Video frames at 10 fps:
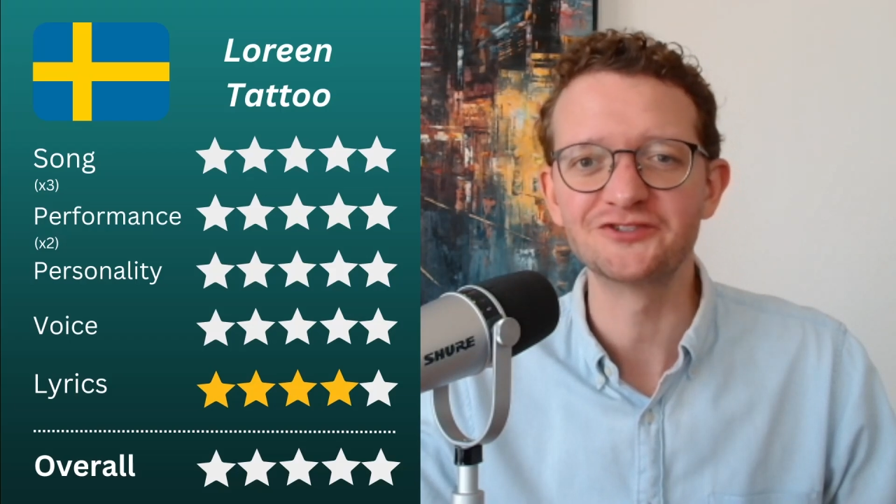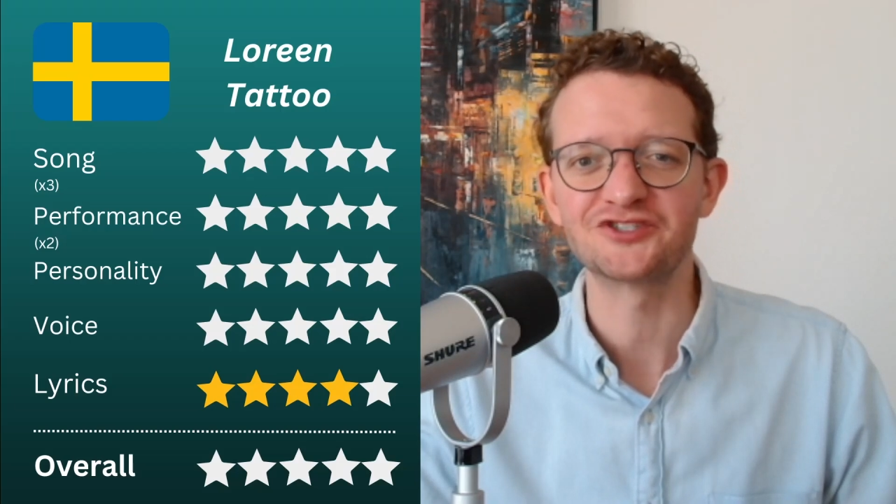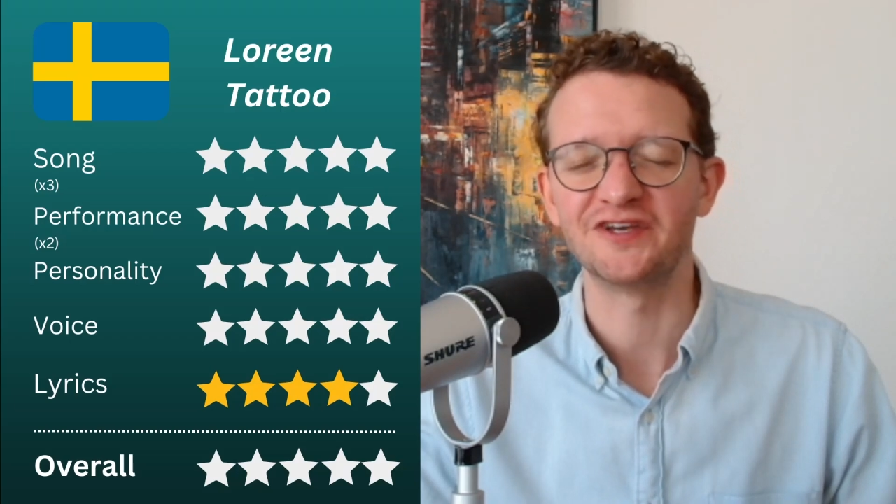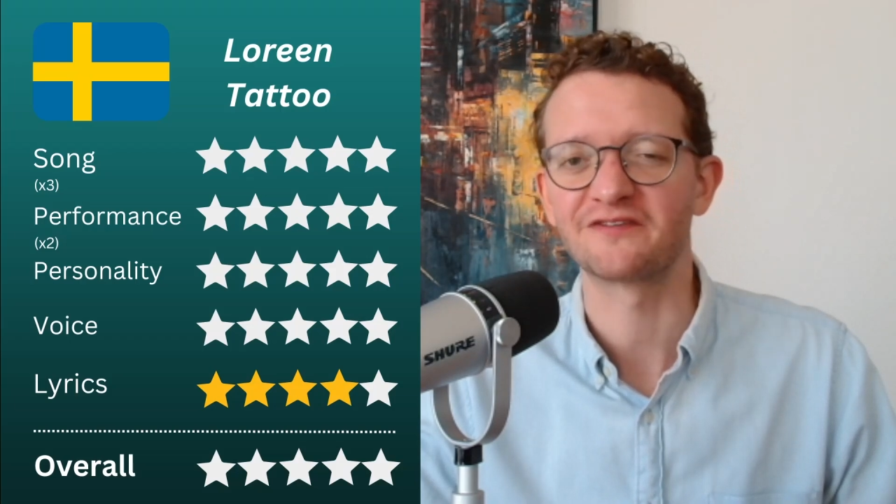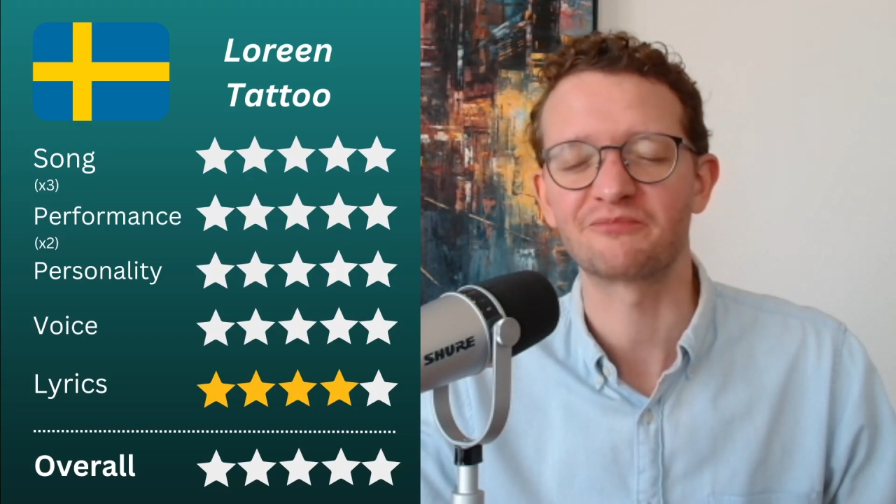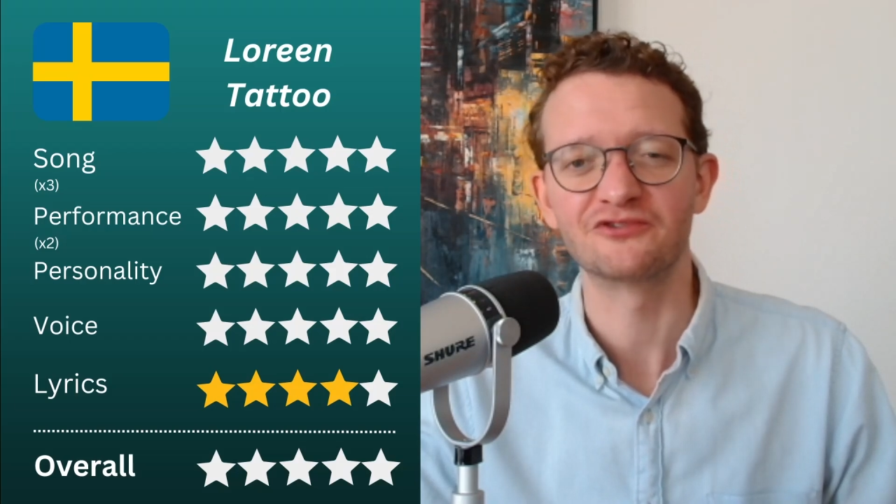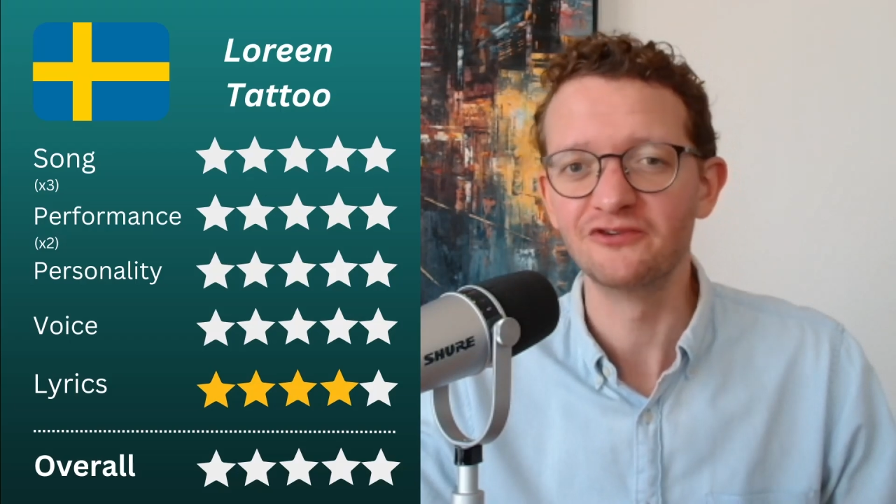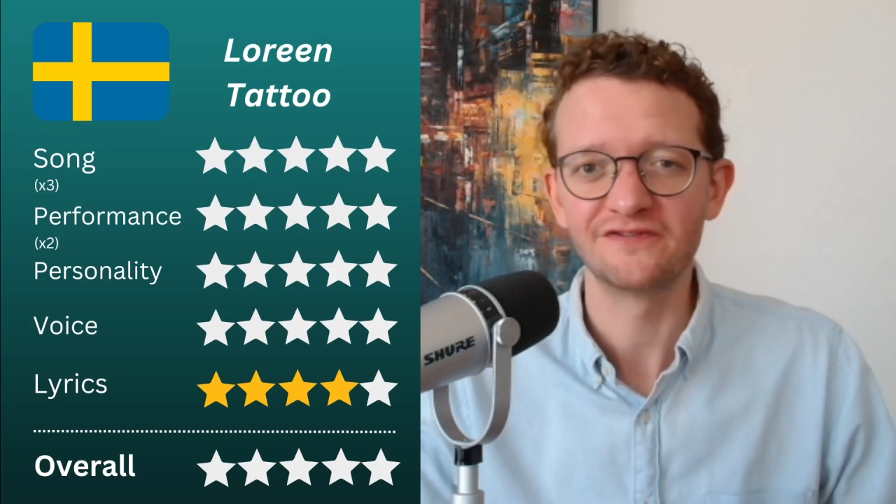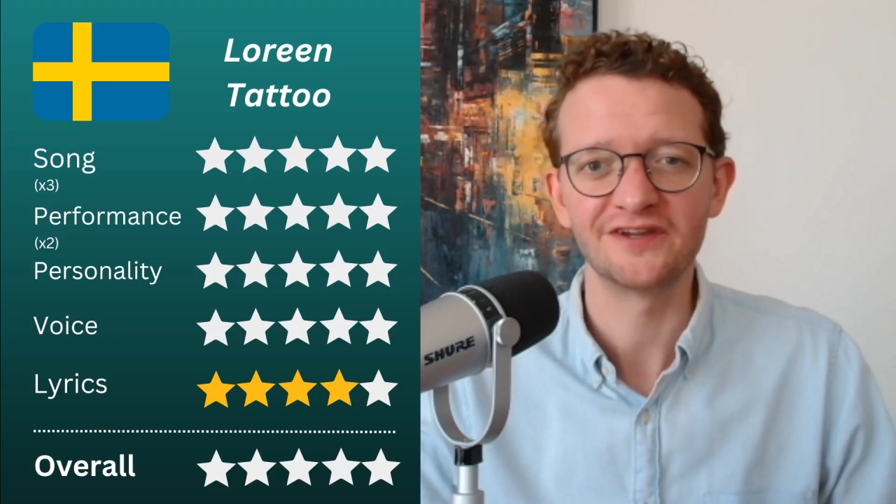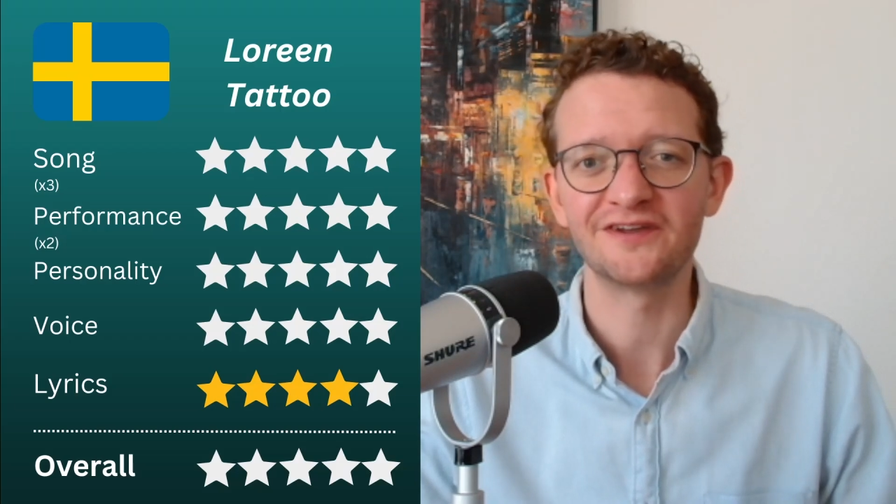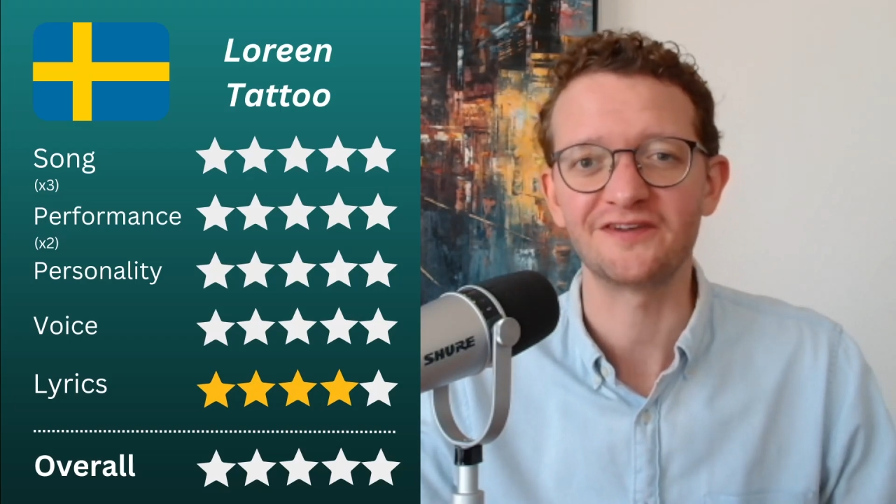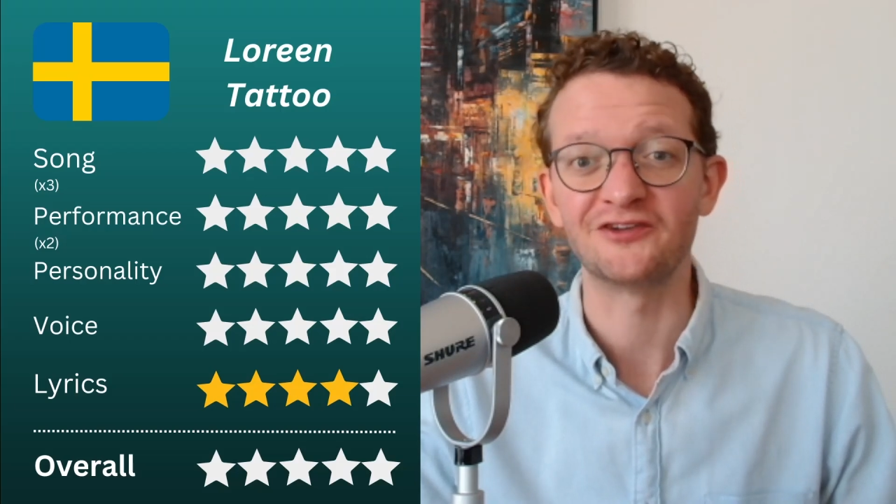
She has proven it in